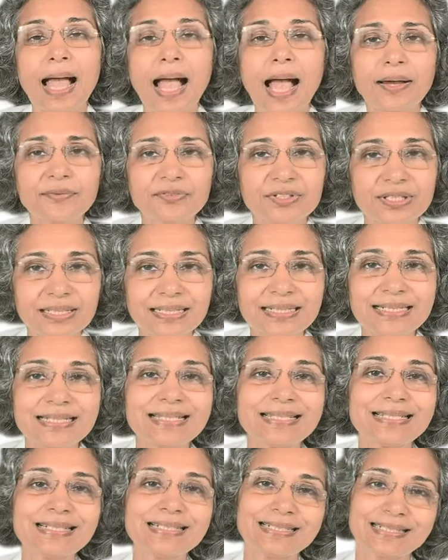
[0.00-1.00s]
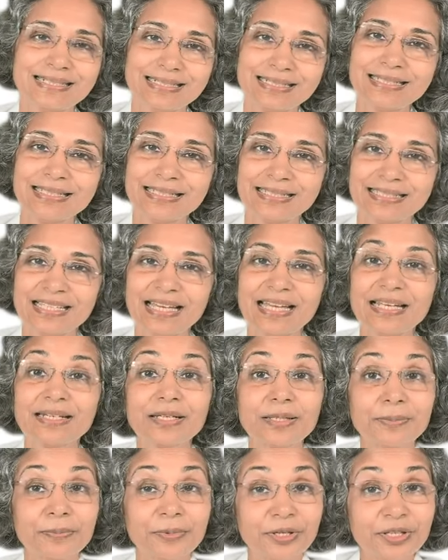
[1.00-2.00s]
After additional training in
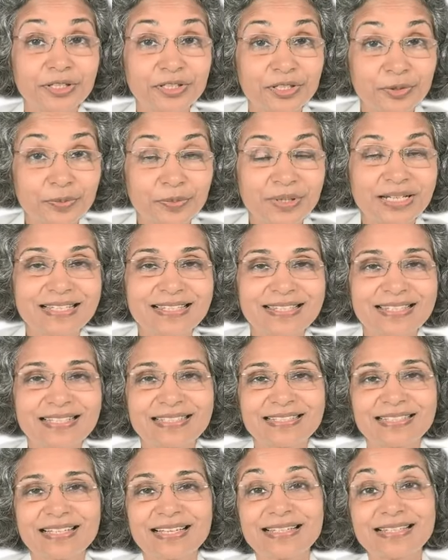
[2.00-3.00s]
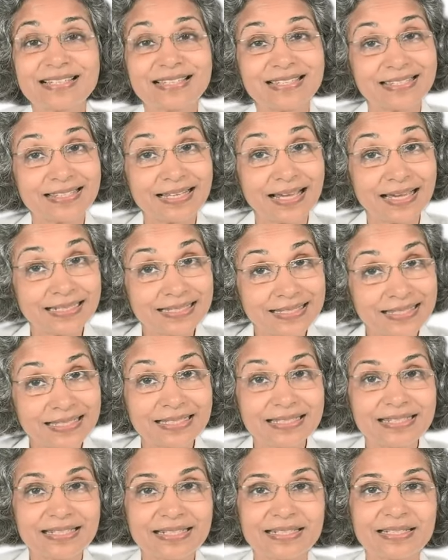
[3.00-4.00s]
reproductive medicine and
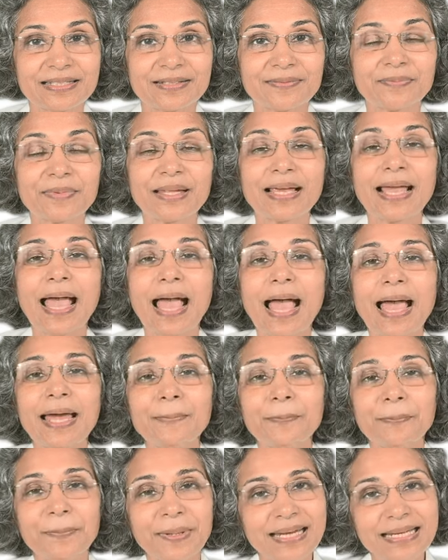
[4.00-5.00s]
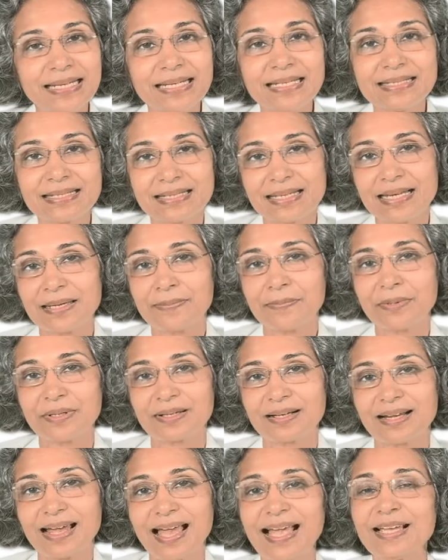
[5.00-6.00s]
surgery and painless labor,
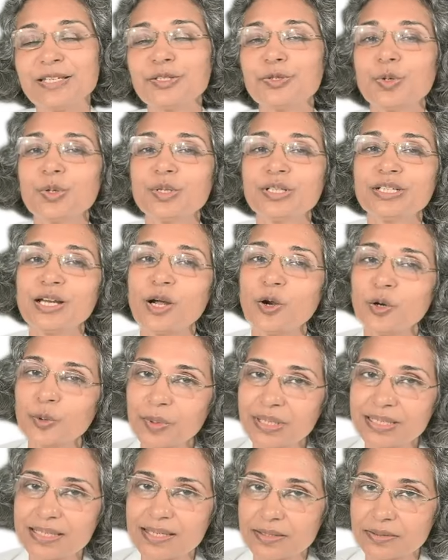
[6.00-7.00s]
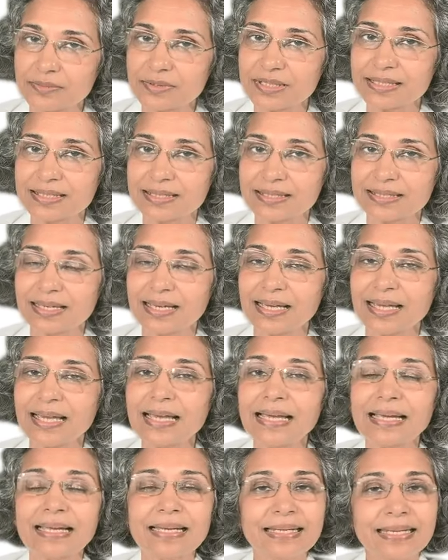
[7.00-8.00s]
I joined government service.
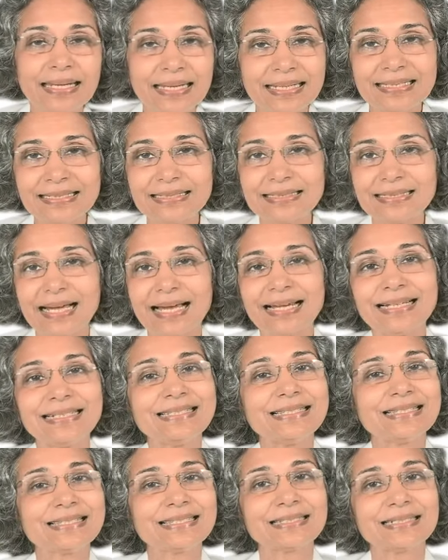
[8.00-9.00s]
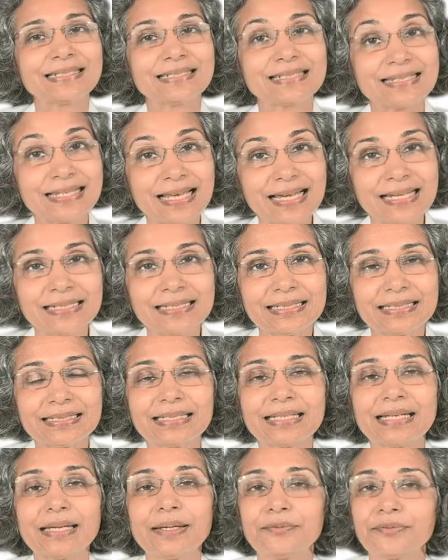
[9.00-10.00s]
Later, I resigned
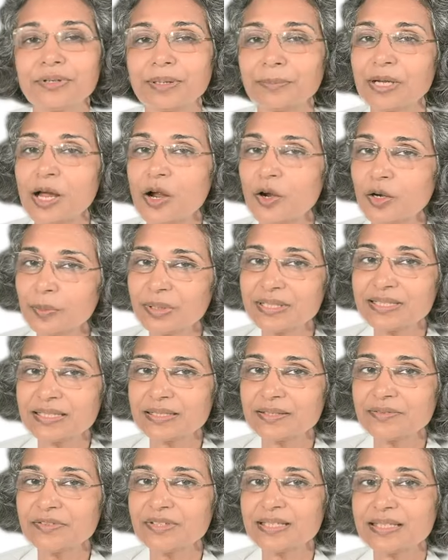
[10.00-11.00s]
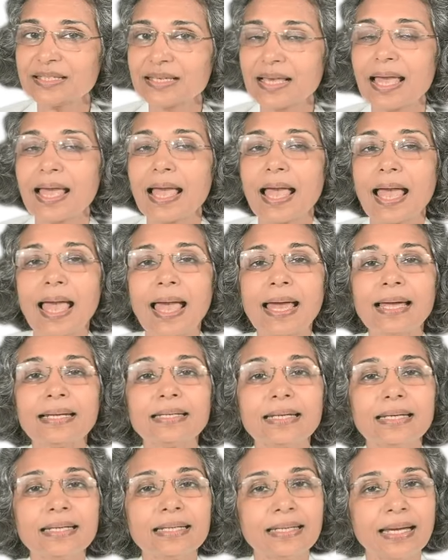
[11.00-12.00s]
from government service
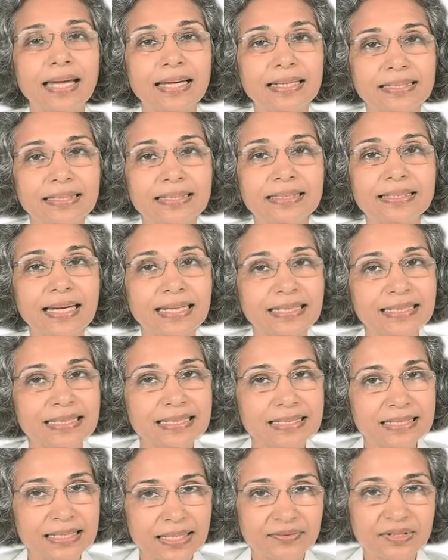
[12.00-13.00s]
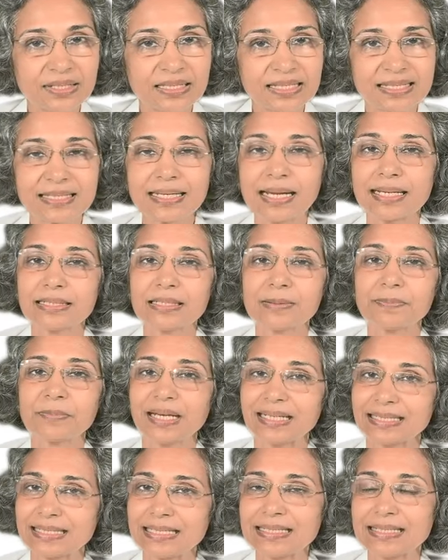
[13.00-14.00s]
and in 1997 started
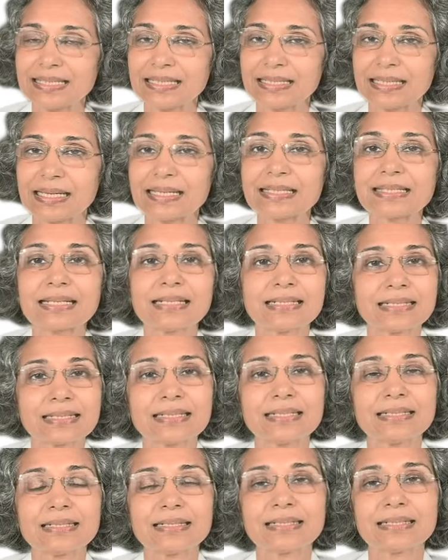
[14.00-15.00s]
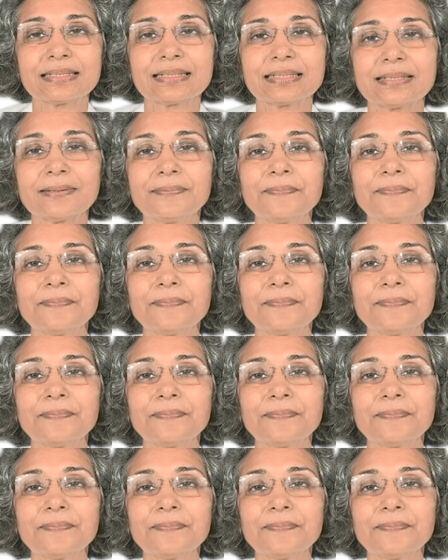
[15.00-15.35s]
practicing as consultant